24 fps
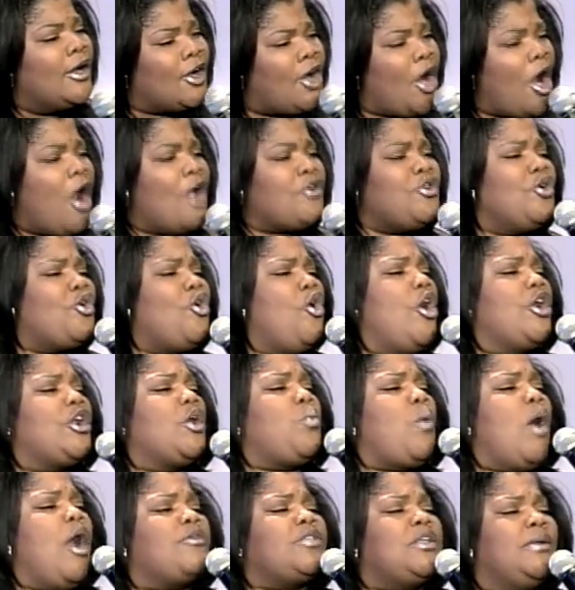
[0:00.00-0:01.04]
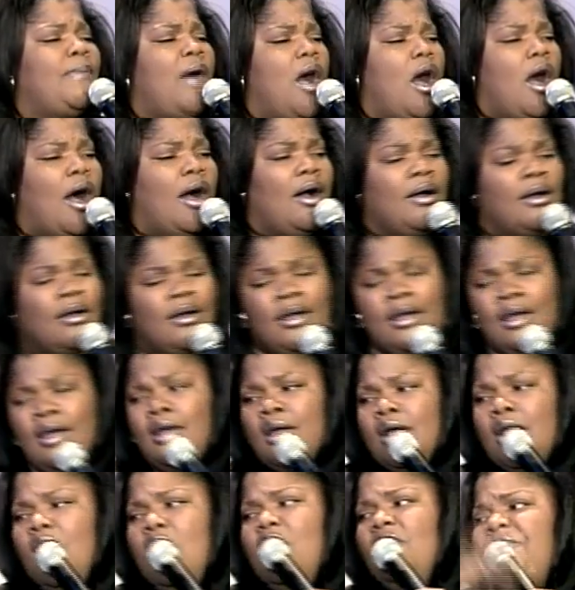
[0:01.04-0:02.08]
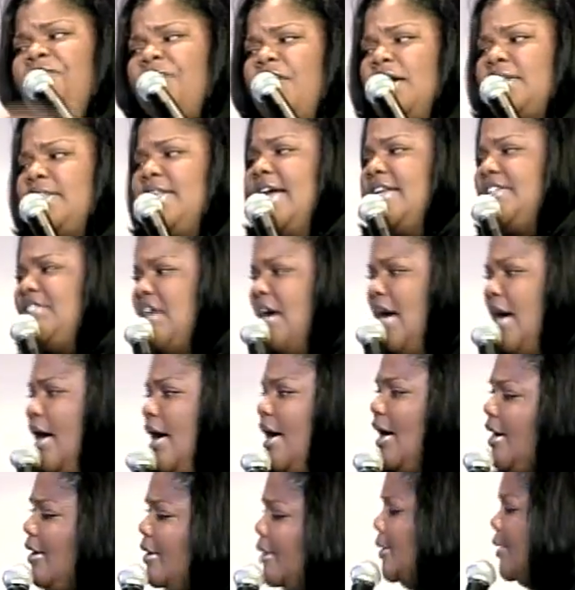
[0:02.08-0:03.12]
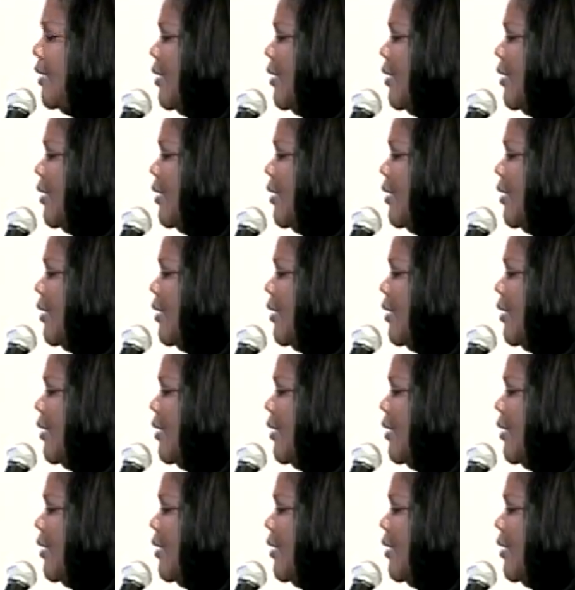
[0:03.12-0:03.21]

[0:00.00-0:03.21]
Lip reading: Girl, you going to work tomorrow. Girl, fuck that job.